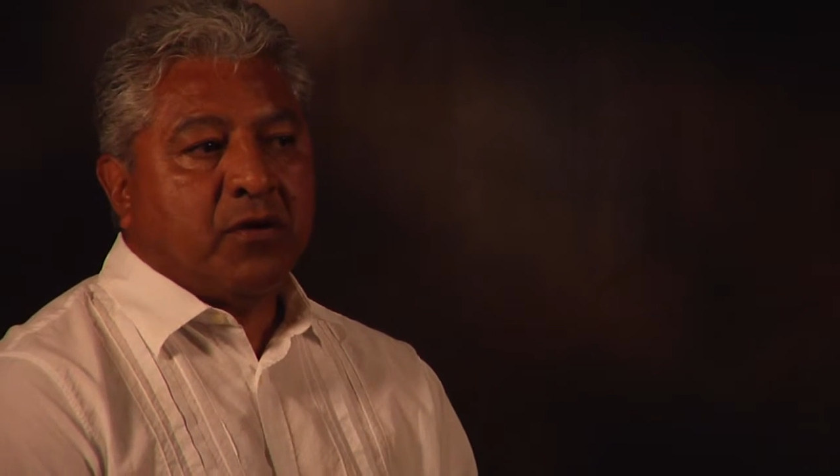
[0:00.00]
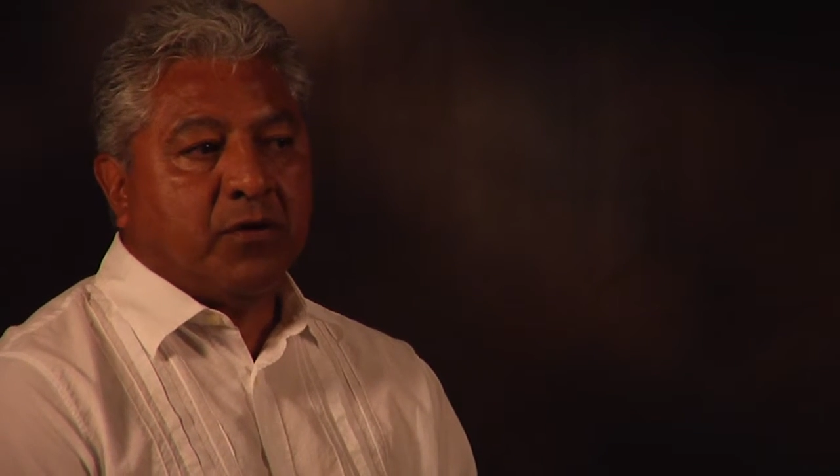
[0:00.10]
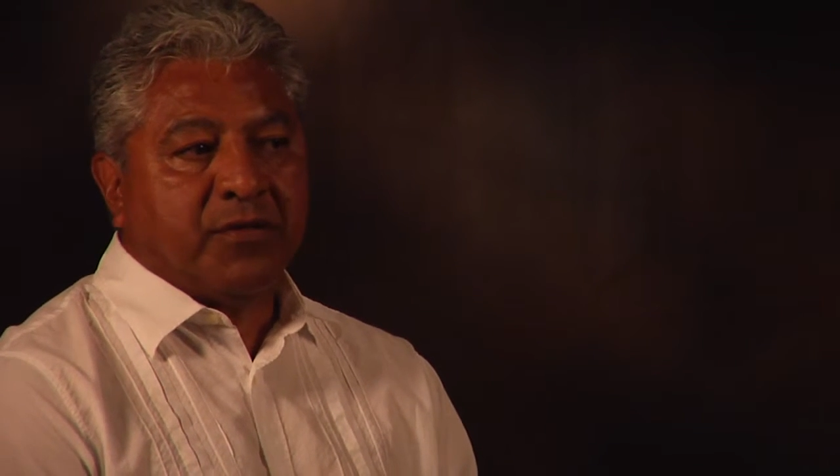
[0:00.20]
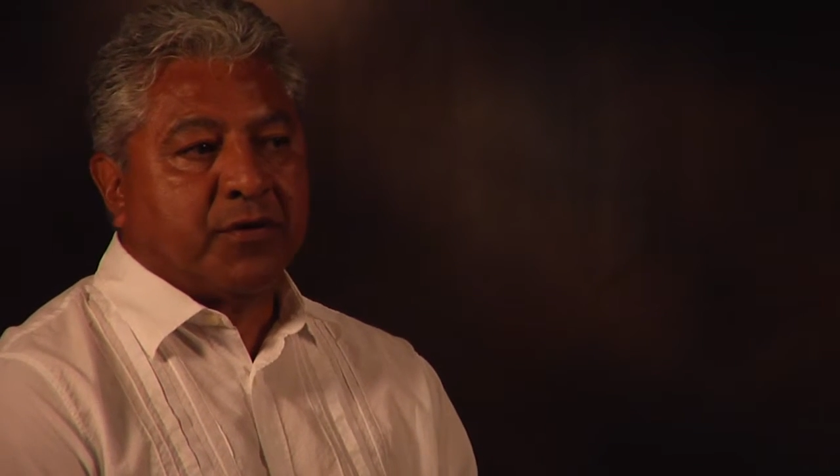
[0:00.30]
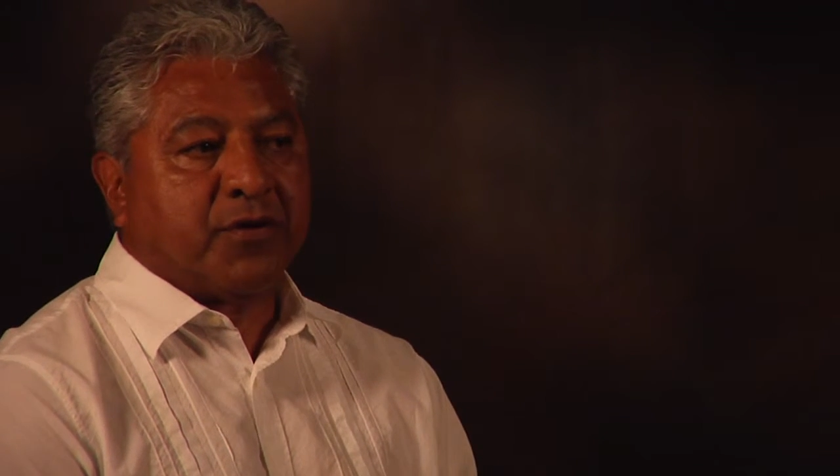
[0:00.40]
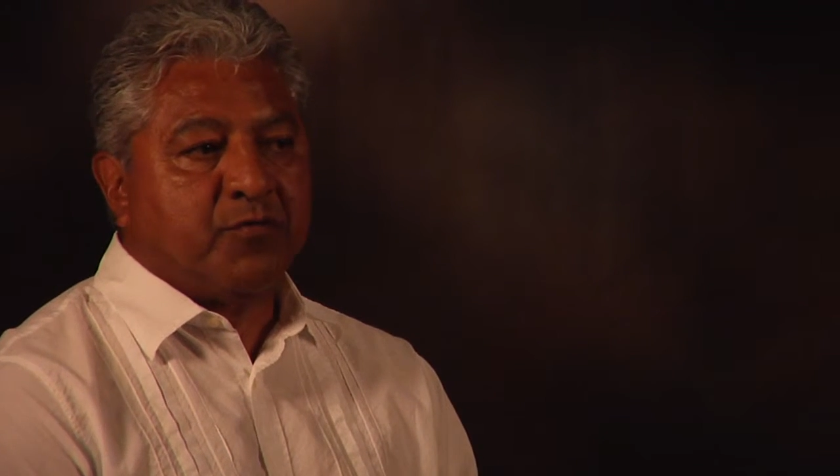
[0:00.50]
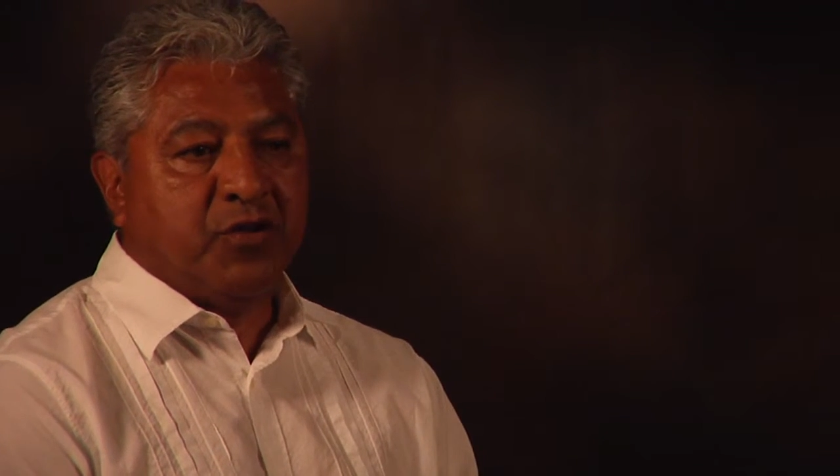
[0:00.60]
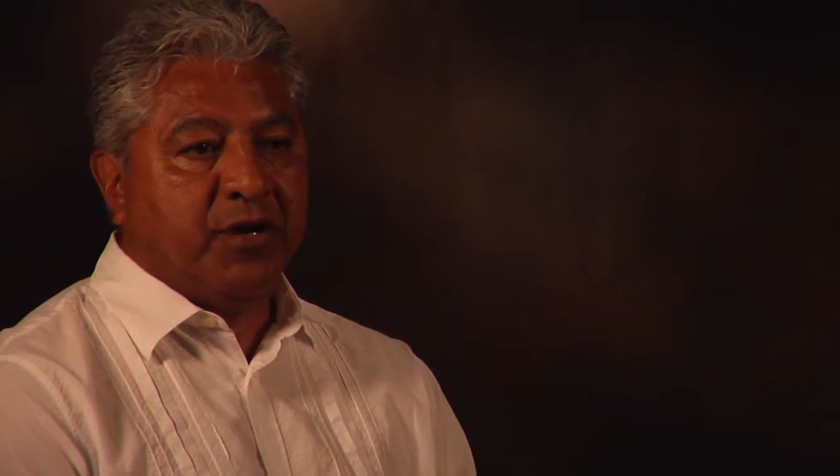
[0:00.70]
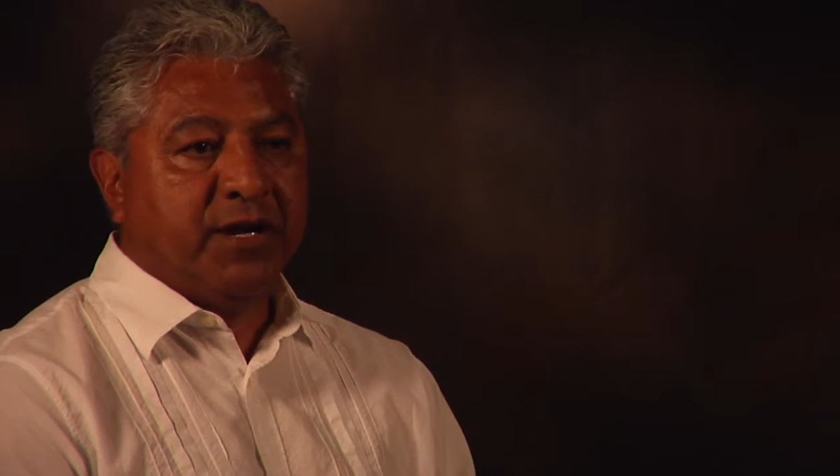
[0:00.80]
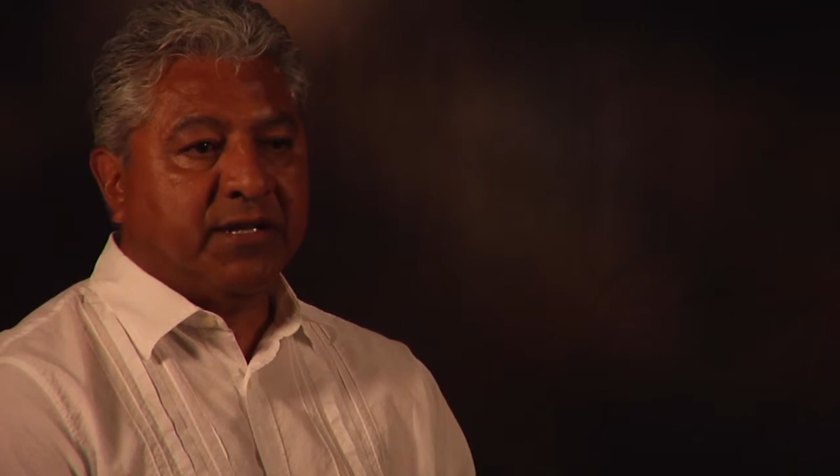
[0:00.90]
other
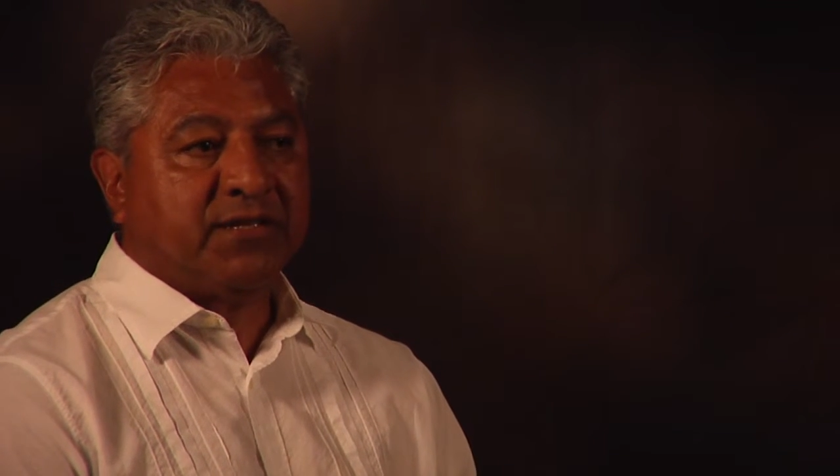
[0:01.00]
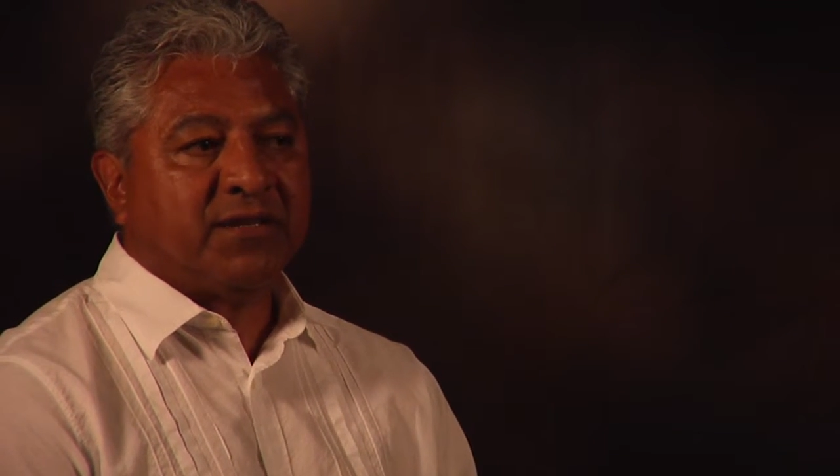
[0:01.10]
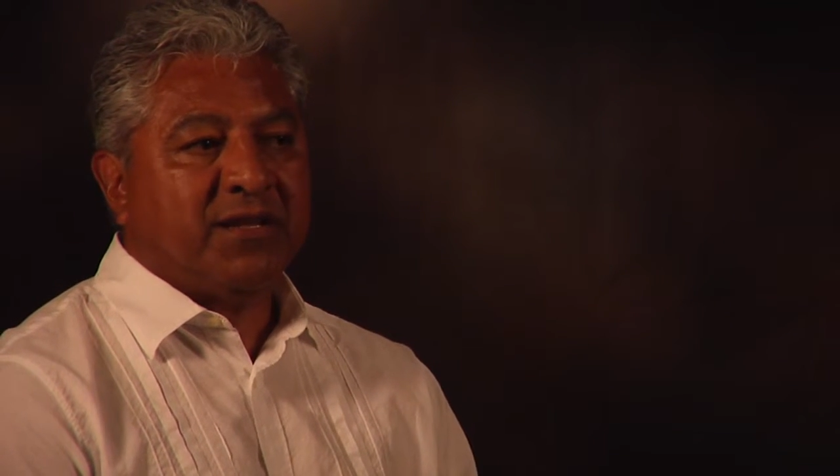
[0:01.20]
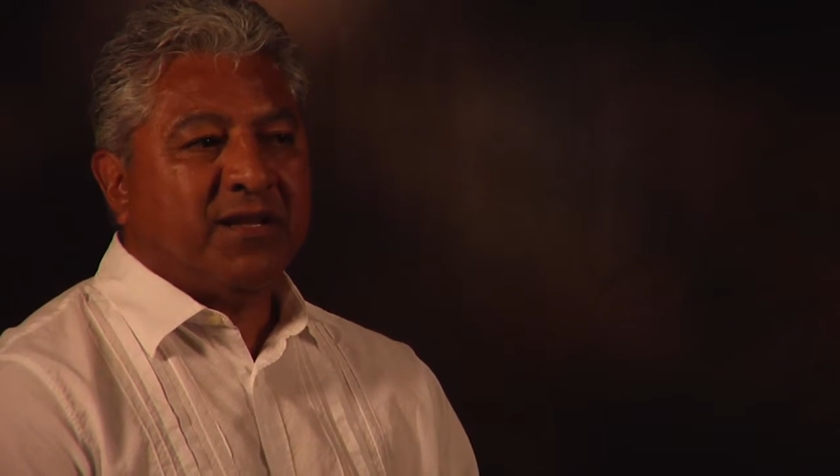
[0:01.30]
communities,